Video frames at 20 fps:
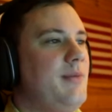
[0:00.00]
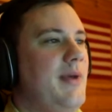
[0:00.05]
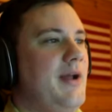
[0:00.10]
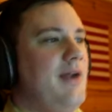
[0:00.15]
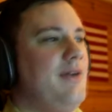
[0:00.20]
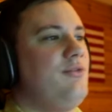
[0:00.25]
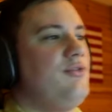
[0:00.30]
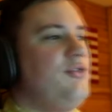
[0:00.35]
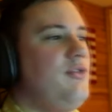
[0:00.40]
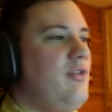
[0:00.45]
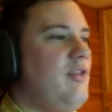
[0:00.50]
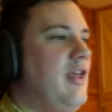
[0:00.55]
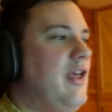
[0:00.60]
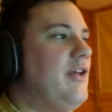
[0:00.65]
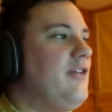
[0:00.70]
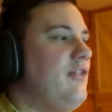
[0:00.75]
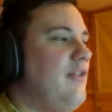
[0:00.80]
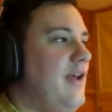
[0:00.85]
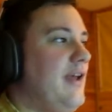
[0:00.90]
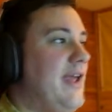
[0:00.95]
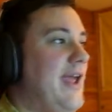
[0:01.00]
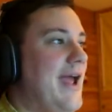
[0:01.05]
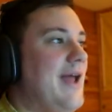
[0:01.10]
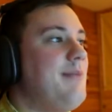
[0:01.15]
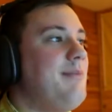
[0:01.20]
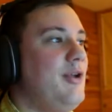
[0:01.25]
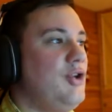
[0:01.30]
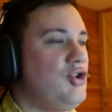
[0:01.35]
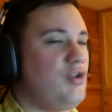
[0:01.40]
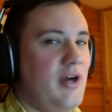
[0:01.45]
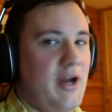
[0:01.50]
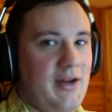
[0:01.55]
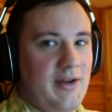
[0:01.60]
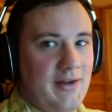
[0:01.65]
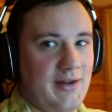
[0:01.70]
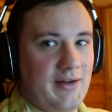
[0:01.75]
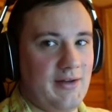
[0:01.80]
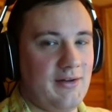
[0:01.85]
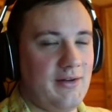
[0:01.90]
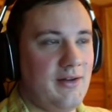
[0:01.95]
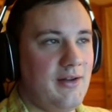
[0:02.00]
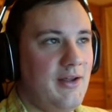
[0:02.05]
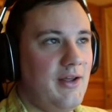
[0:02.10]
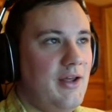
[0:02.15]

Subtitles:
amount of things they can be trained in.